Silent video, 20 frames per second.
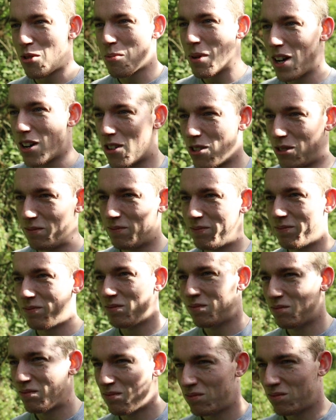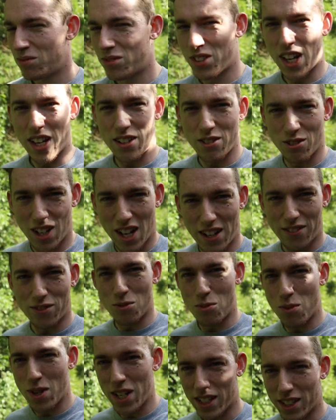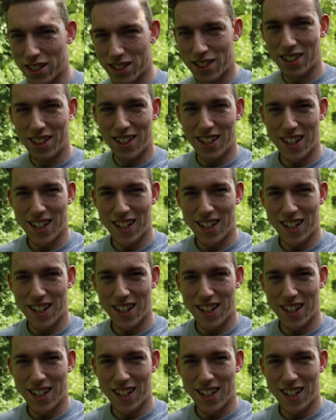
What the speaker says: about 10 or 11 weeks.